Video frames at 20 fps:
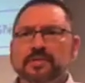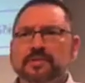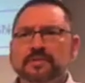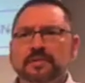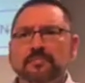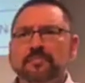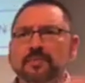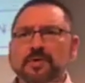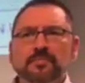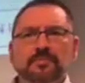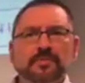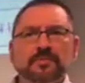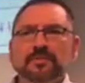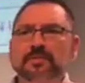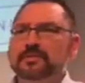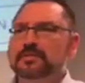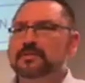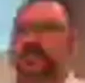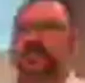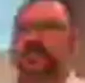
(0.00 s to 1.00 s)
but some people
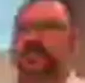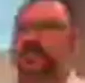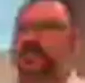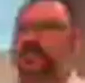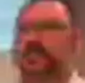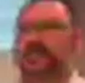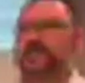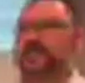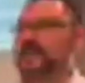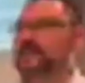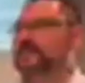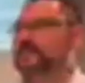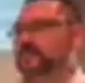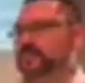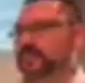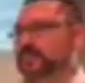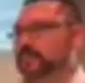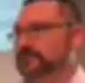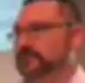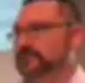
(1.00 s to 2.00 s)
just never reached out
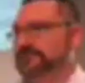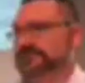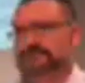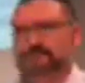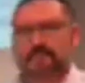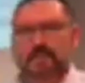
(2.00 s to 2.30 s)
to us.